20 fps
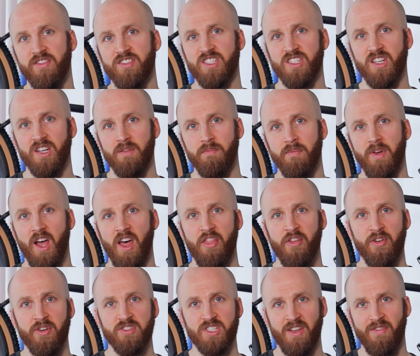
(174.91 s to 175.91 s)
some
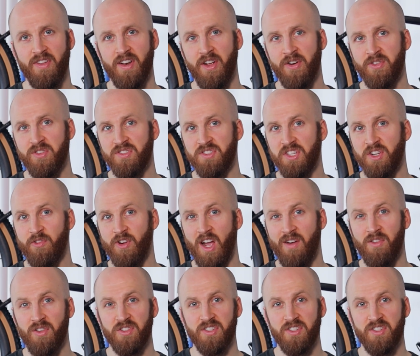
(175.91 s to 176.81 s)
other 700C gravel